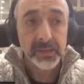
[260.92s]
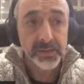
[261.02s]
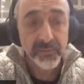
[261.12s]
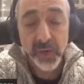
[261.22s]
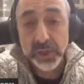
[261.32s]

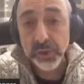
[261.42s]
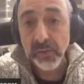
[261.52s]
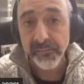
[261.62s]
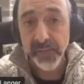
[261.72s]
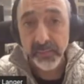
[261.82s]

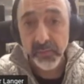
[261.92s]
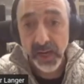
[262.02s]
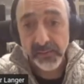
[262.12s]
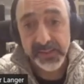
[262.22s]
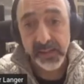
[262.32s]
Differential flame
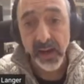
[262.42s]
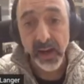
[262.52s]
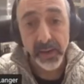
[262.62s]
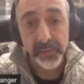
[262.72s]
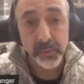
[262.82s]
graphs
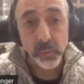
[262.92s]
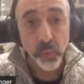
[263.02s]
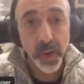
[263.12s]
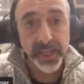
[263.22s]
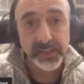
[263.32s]
are the
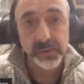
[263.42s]
way